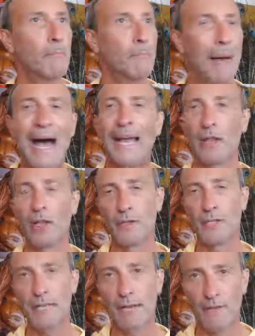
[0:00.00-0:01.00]

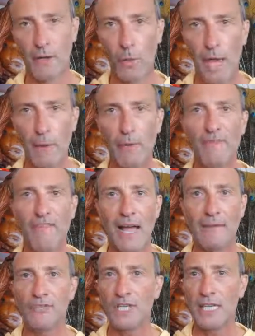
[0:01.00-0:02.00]
pylons everywhere with
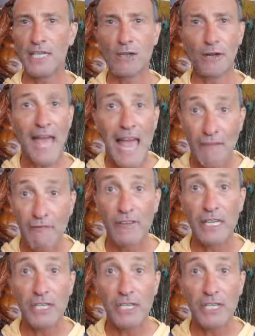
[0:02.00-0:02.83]
5Gs on every